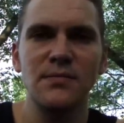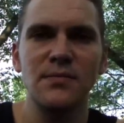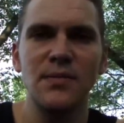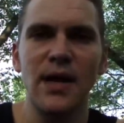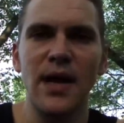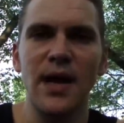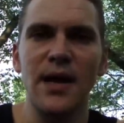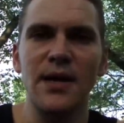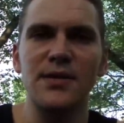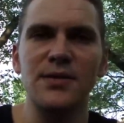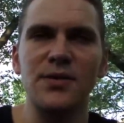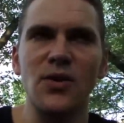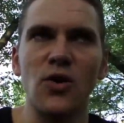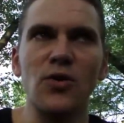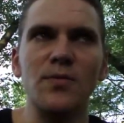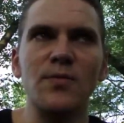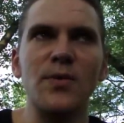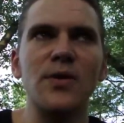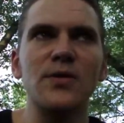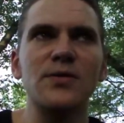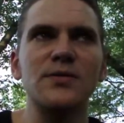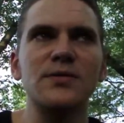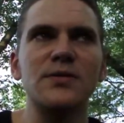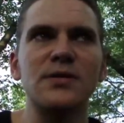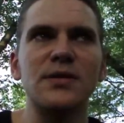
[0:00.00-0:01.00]
as
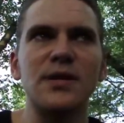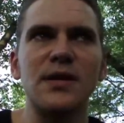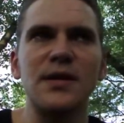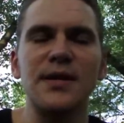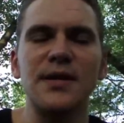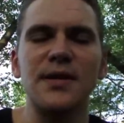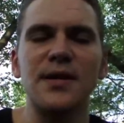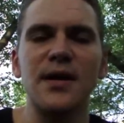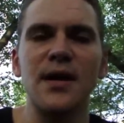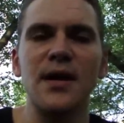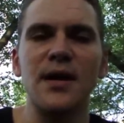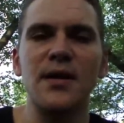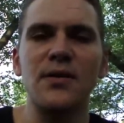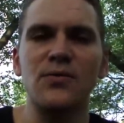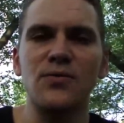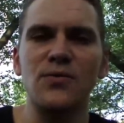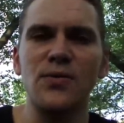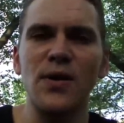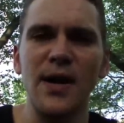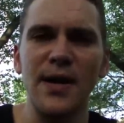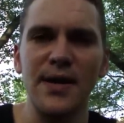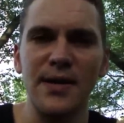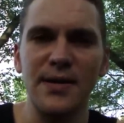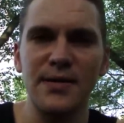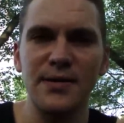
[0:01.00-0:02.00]
almost like a
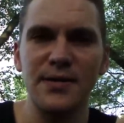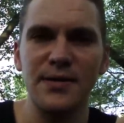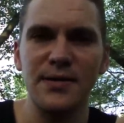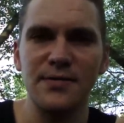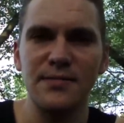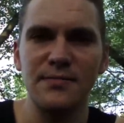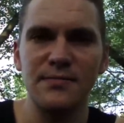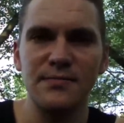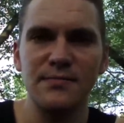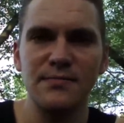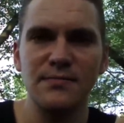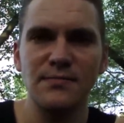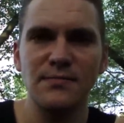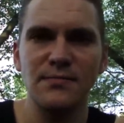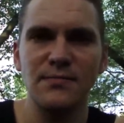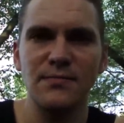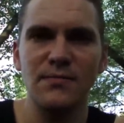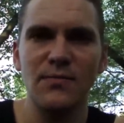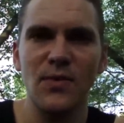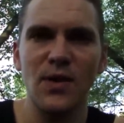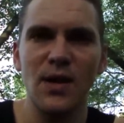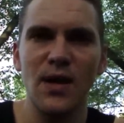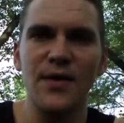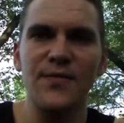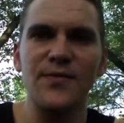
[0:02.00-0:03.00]
right
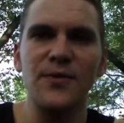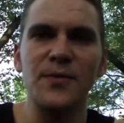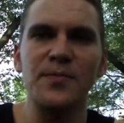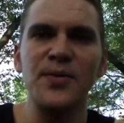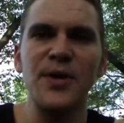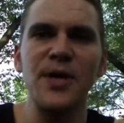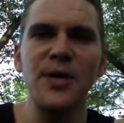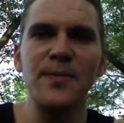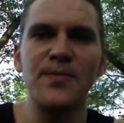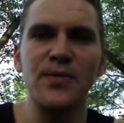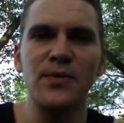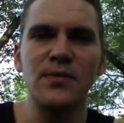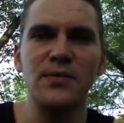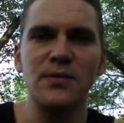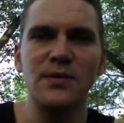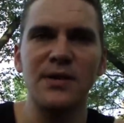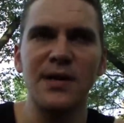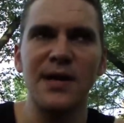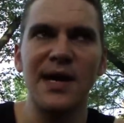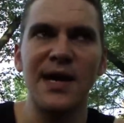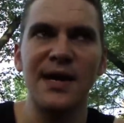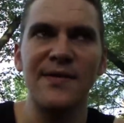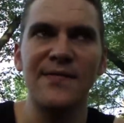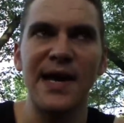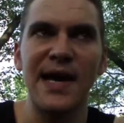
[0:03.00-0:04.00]
of the people to
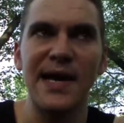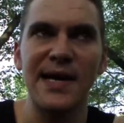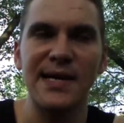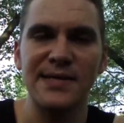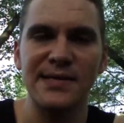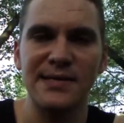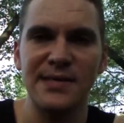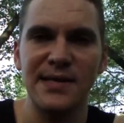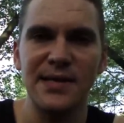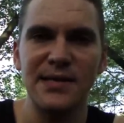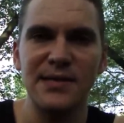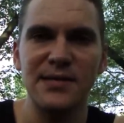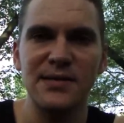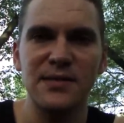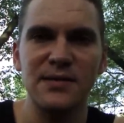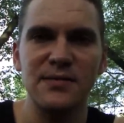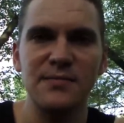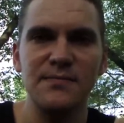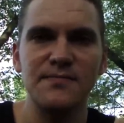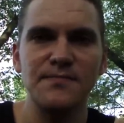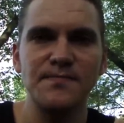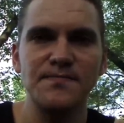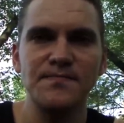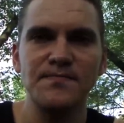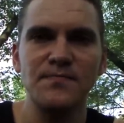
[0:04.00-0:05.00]
have access
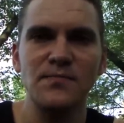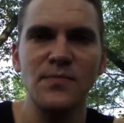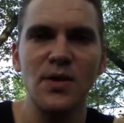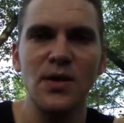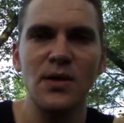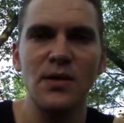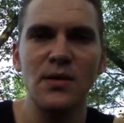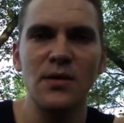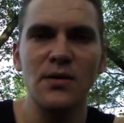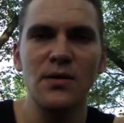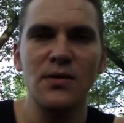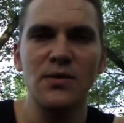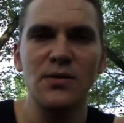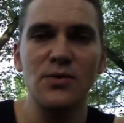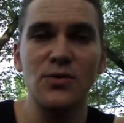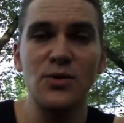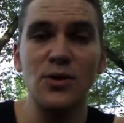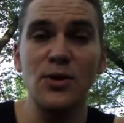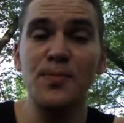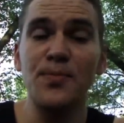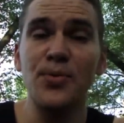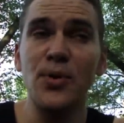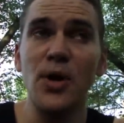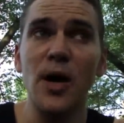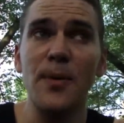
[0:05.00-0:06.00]
to
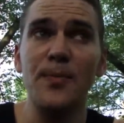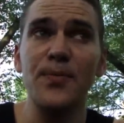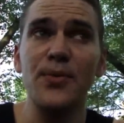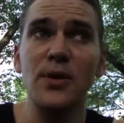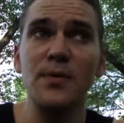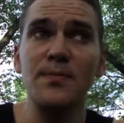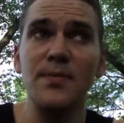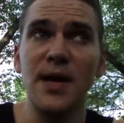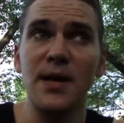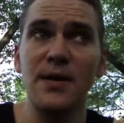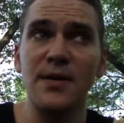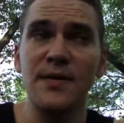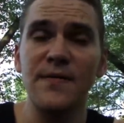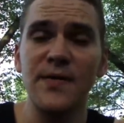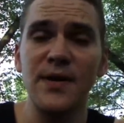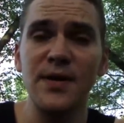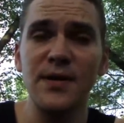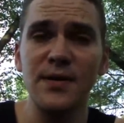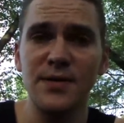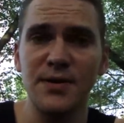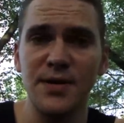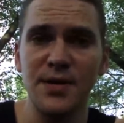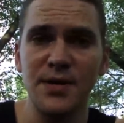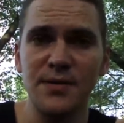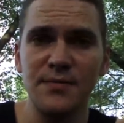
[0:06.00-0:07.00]
a proper amount of
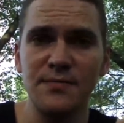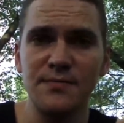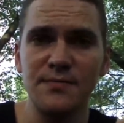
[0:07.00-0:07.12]
energy.